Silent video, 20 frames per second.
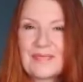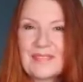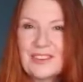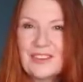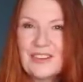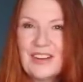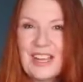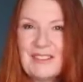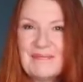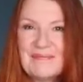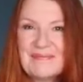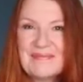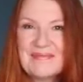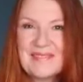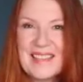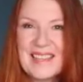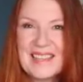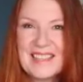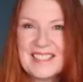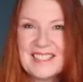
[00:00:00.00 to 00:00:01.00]
All right,
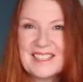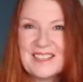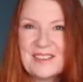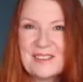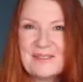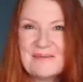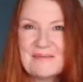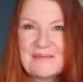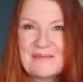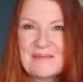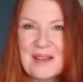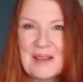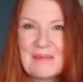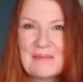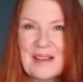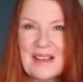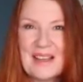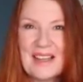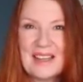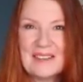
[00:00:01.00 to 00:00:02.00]
thanks a lot. Bye
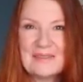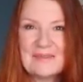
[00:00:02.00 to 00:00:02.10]
bye.